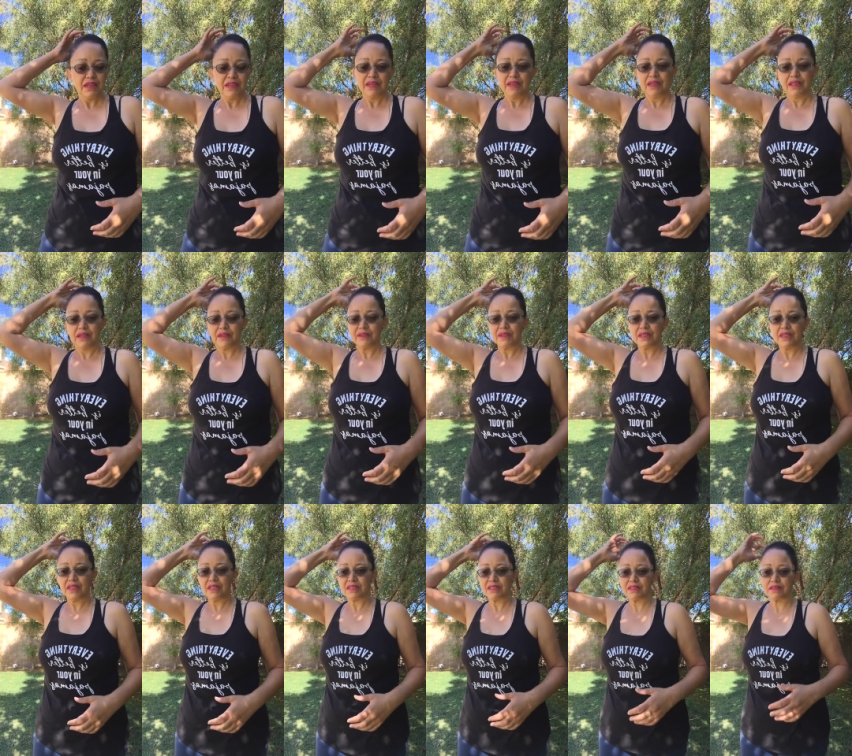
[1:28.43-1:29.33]
you know,
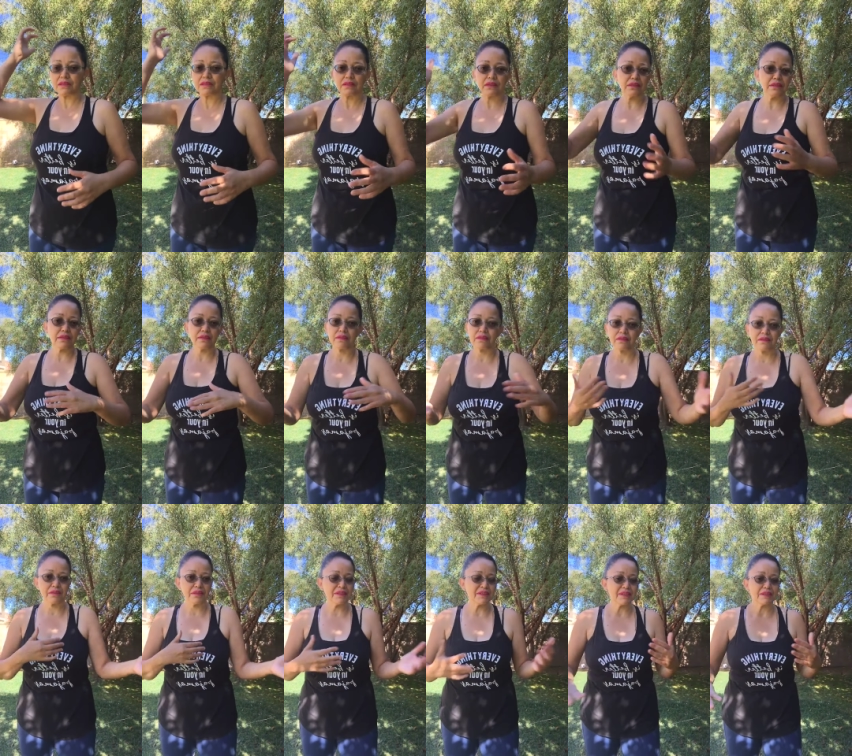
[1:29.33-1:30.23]
it, it's
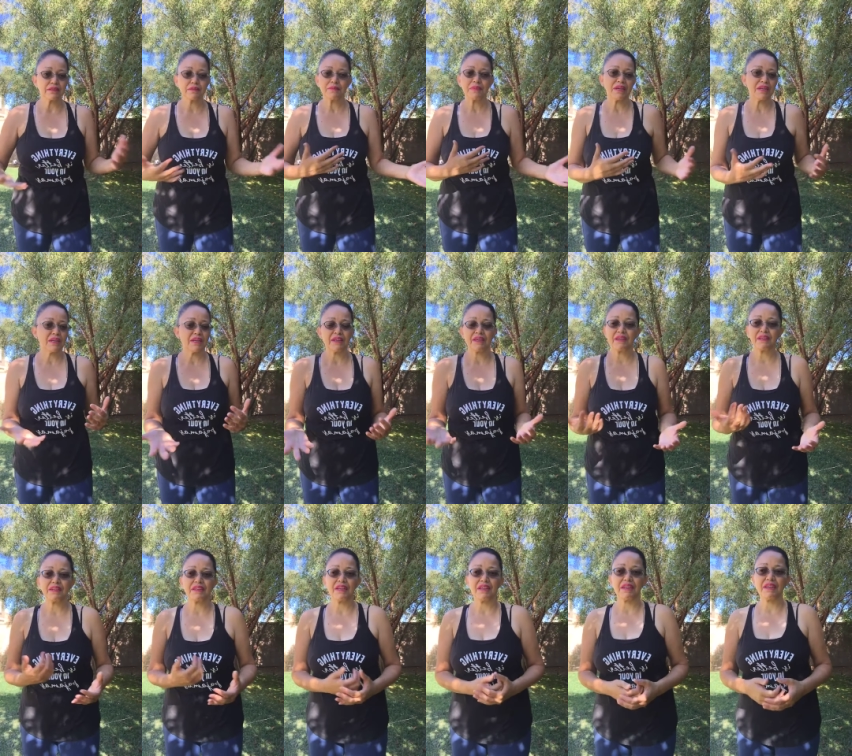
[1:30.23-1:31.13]
it doesn't make
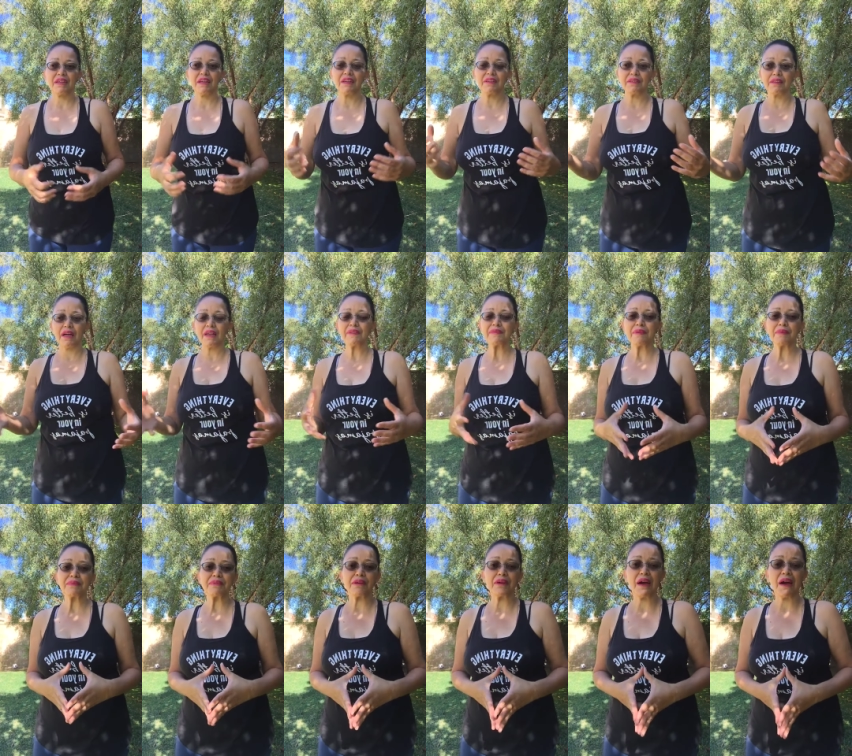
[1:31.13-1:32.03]
lot of them
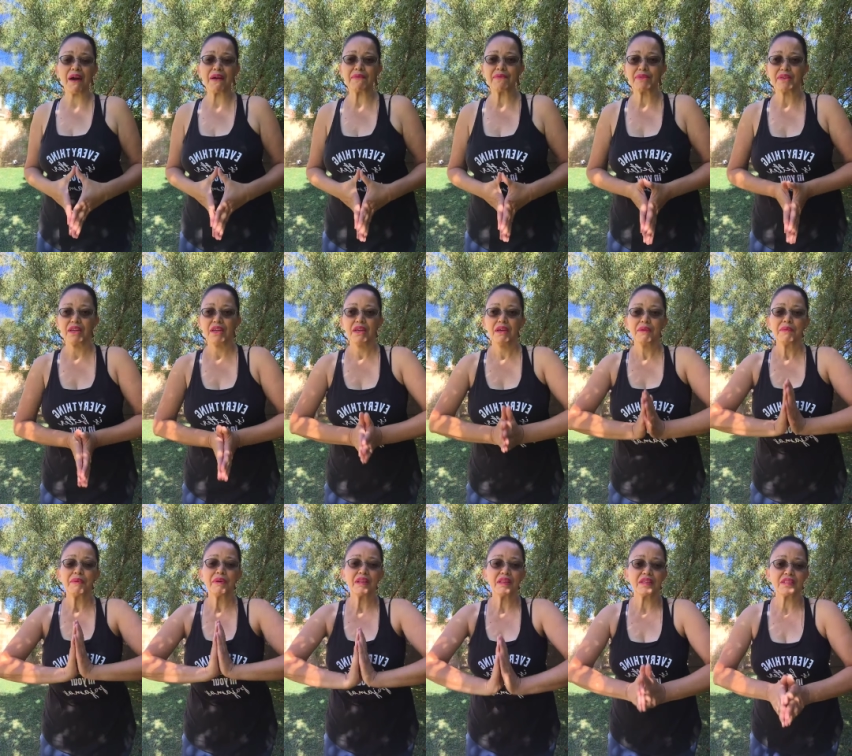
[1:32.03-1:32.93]
don't have
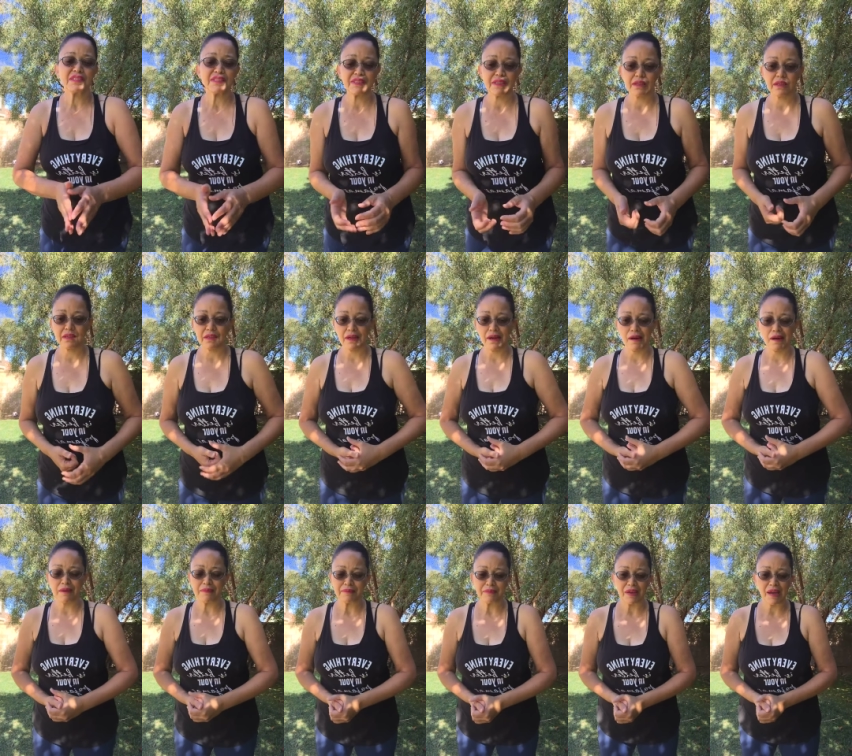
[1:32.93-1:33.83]
realistic
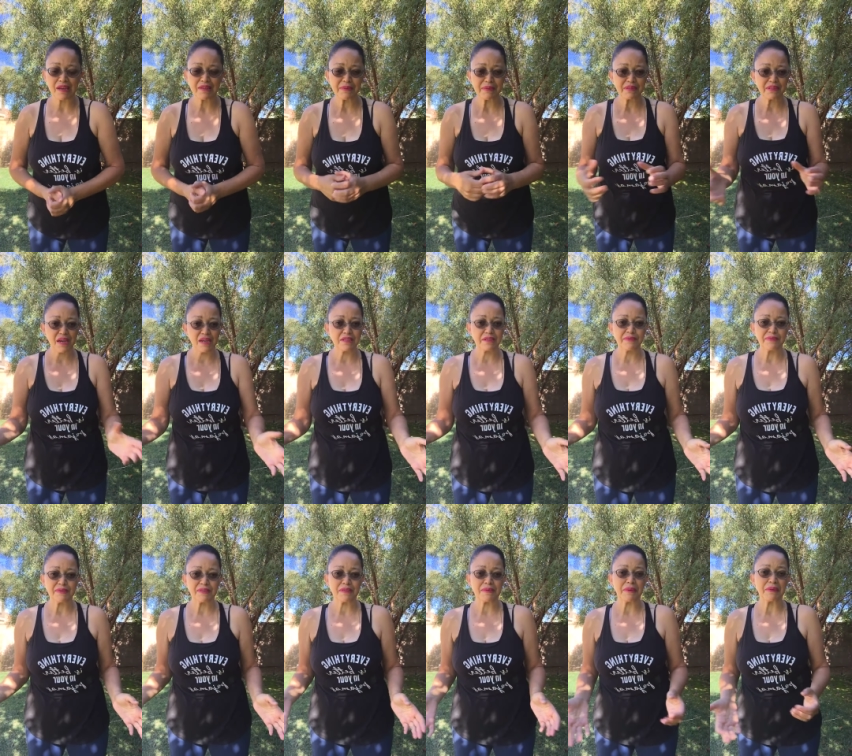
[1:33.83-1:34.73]
um, expectation
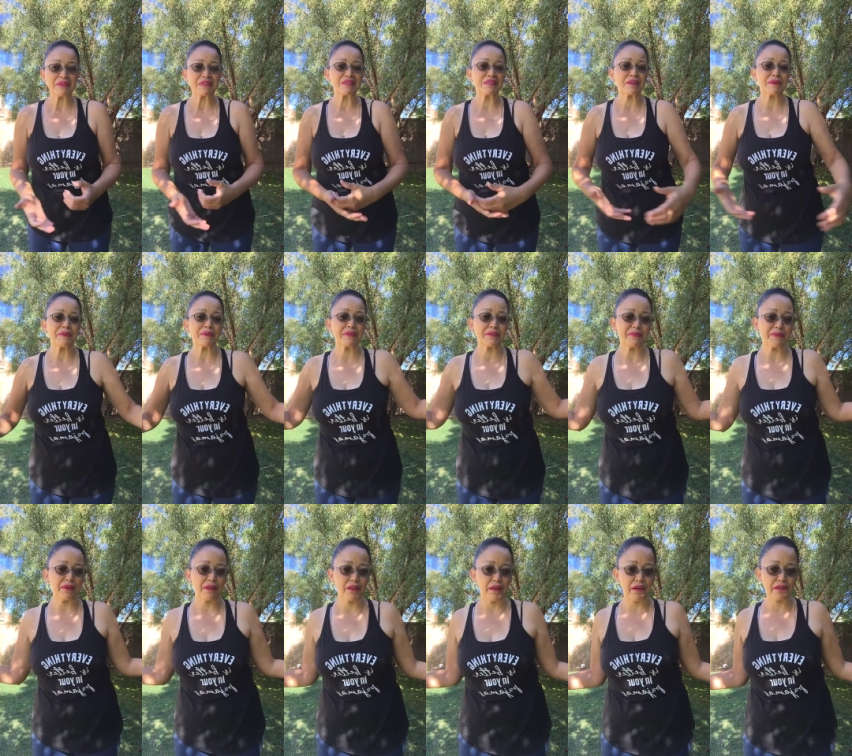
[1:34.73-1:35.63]
for someone to stick with it
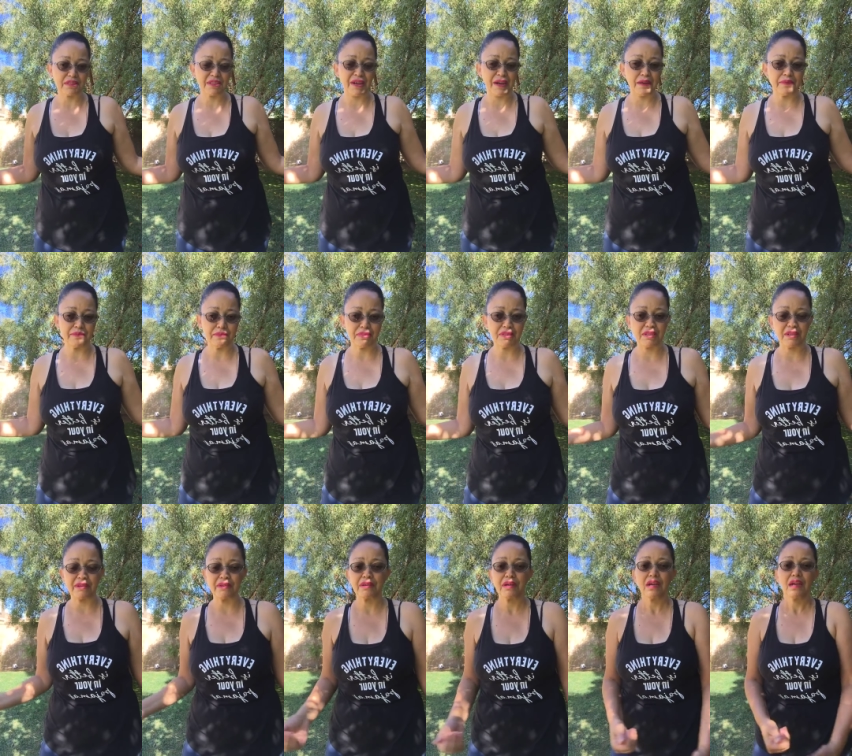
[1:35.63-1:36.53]
for a long time. So,